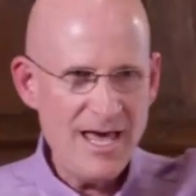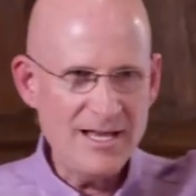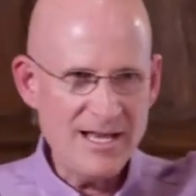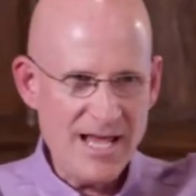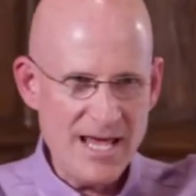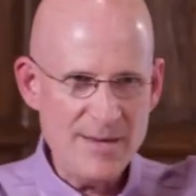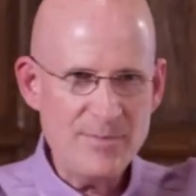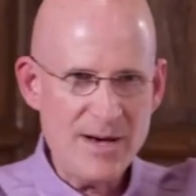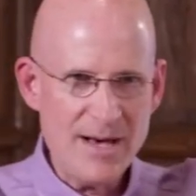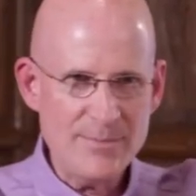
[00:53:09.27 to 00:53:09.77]
and
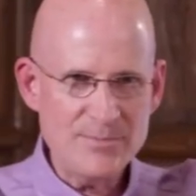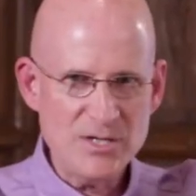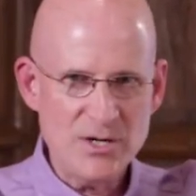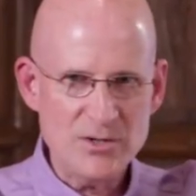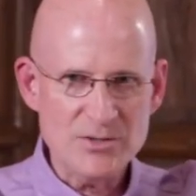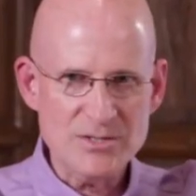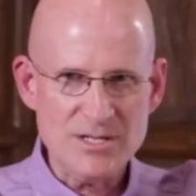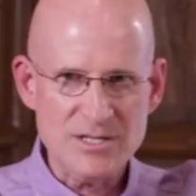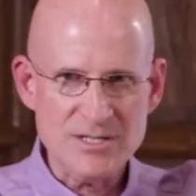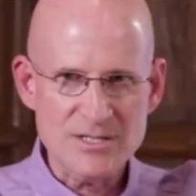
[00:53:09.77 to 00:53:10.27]

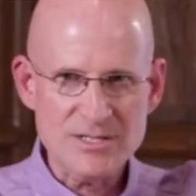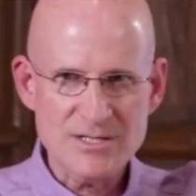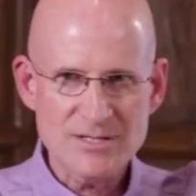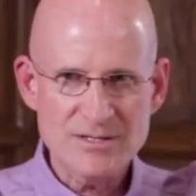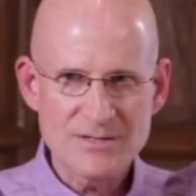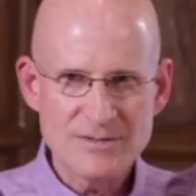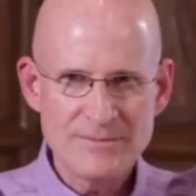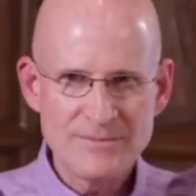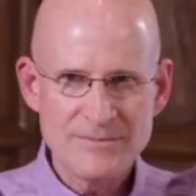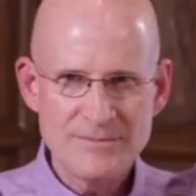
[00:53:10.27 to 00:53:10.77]

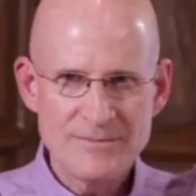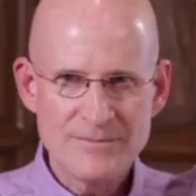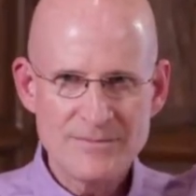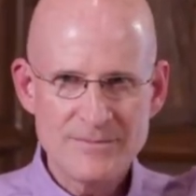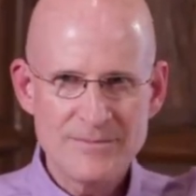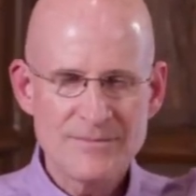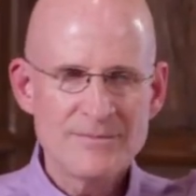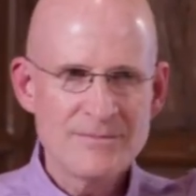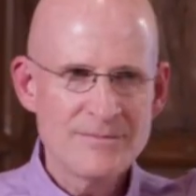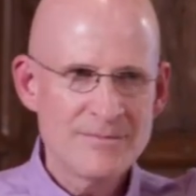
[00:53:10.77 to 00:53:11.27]
apoptosis,
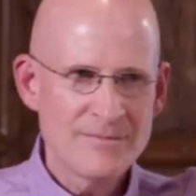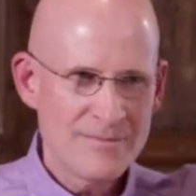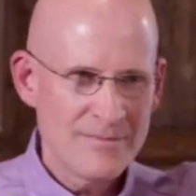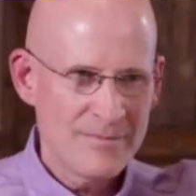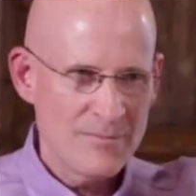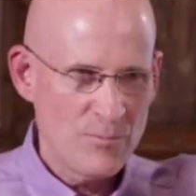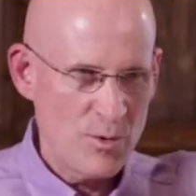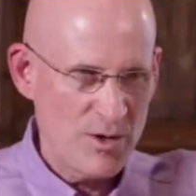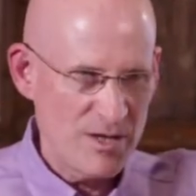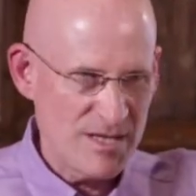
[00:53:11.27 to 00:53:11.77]

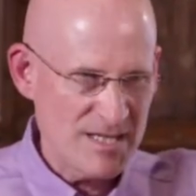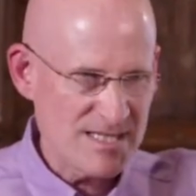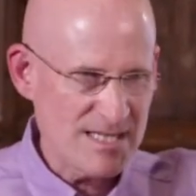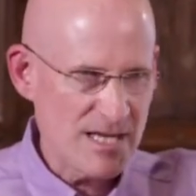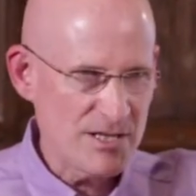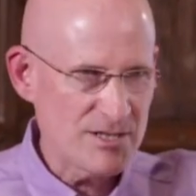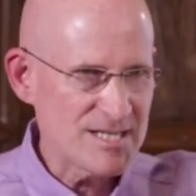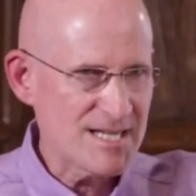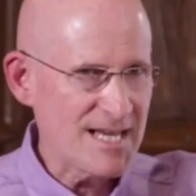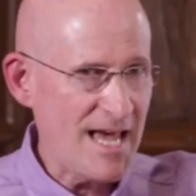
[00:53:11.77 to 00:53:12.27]
where the
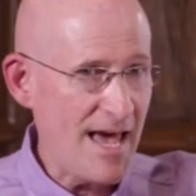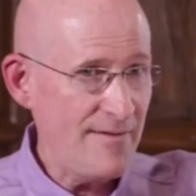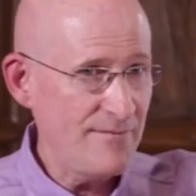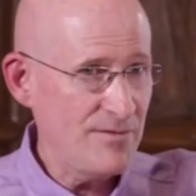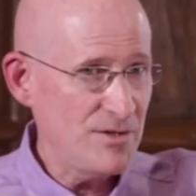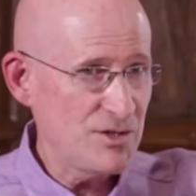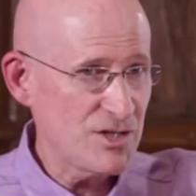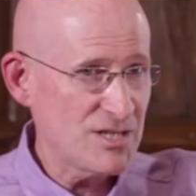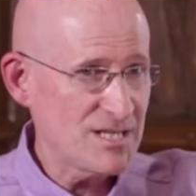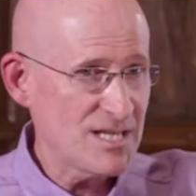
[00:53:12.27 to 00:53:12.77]
cell
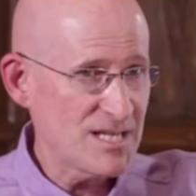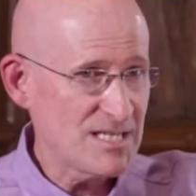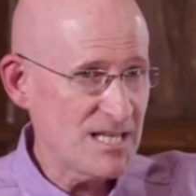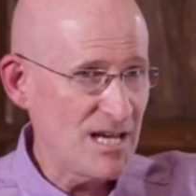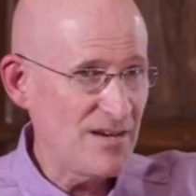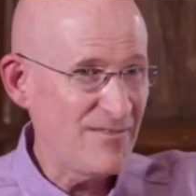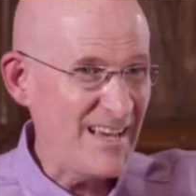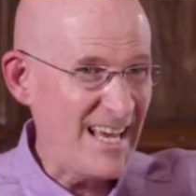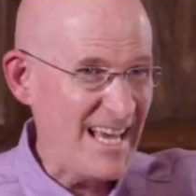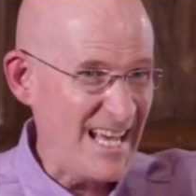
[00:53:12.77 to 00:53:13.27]
scavenges
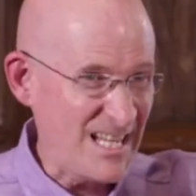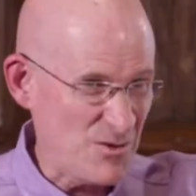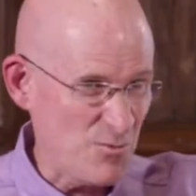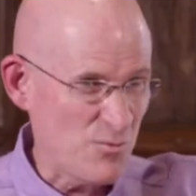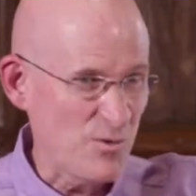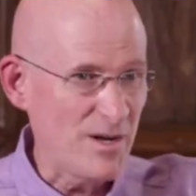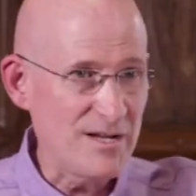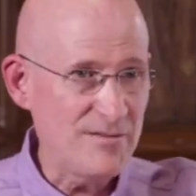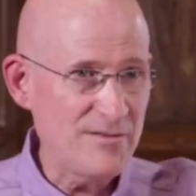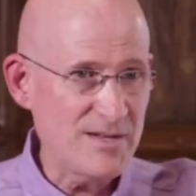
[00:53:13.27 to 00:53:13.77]
itself and gets
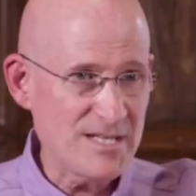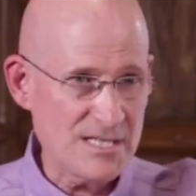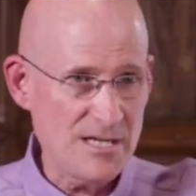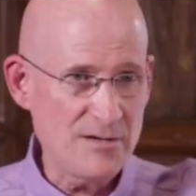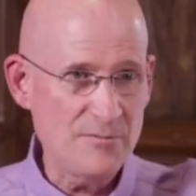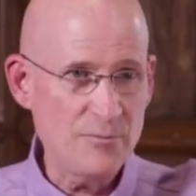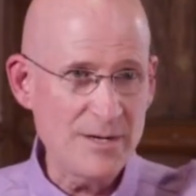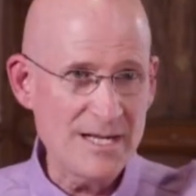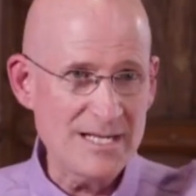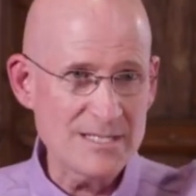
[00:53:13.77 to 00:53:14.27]
rid of
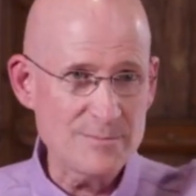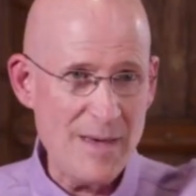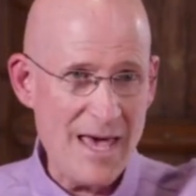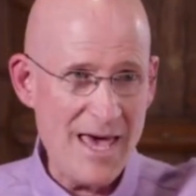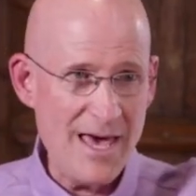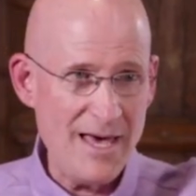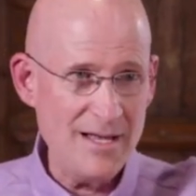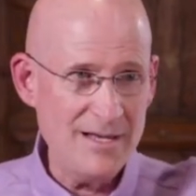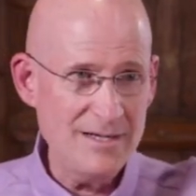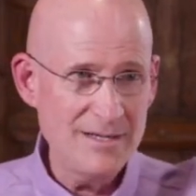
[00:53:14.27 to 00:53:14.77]
itself when it's
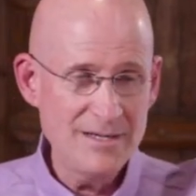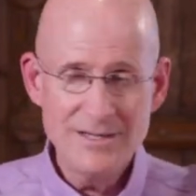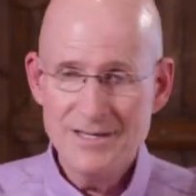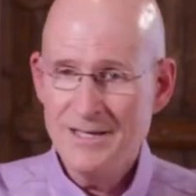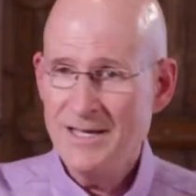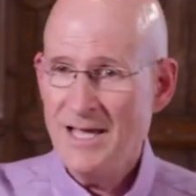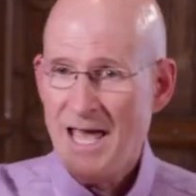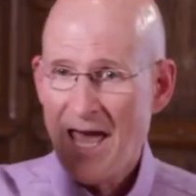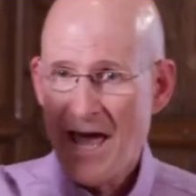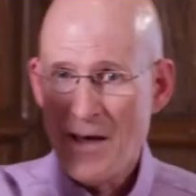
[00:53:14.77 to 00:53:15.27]
bad,
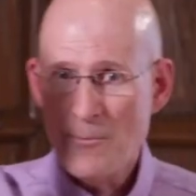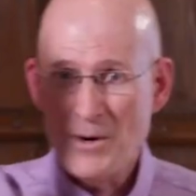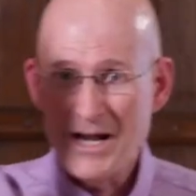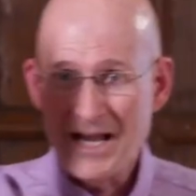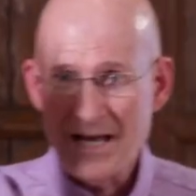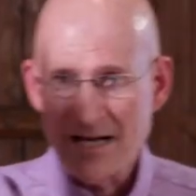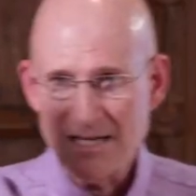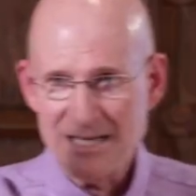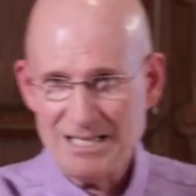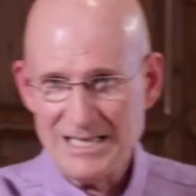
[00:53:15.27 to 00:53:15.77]
and
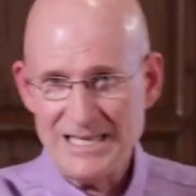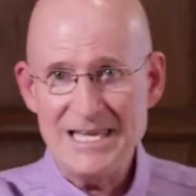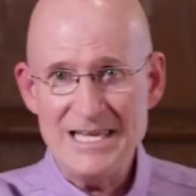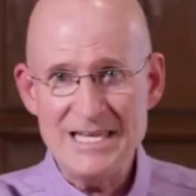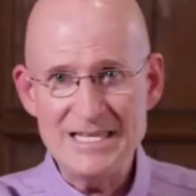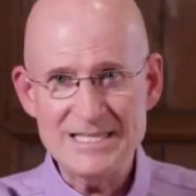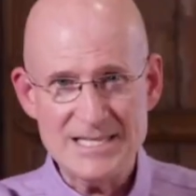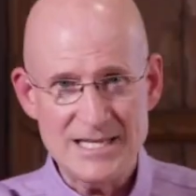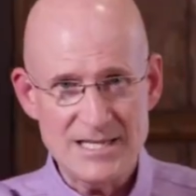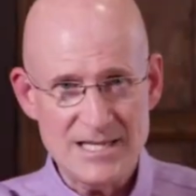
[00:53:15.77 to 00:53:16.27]
when it
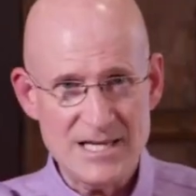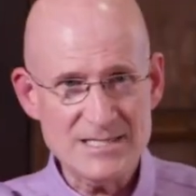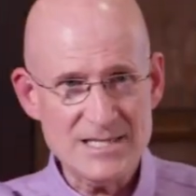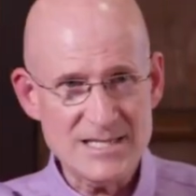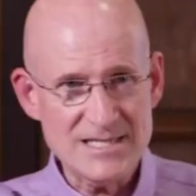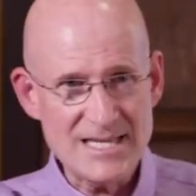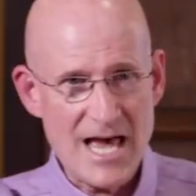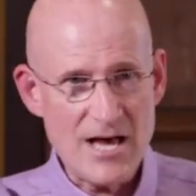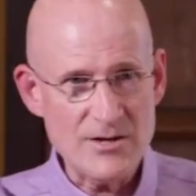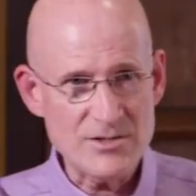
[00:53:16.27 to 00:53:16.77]
cleans and does
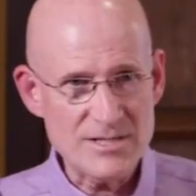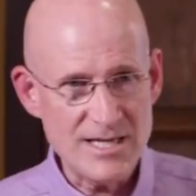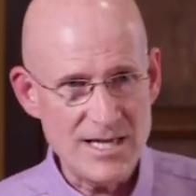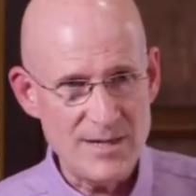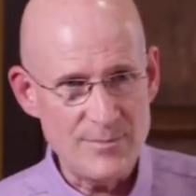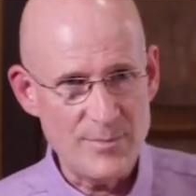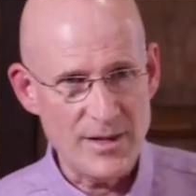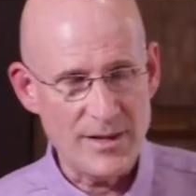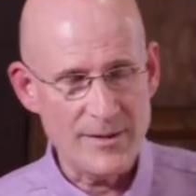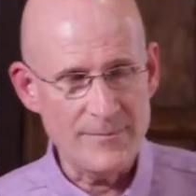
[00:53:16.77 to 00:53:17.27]
its
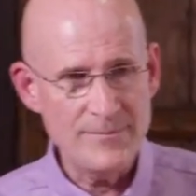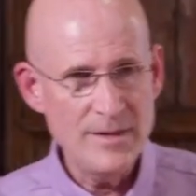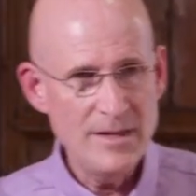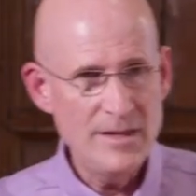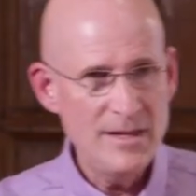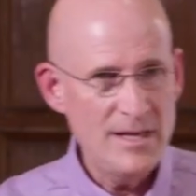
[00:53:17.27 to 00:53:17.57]
housekeeping,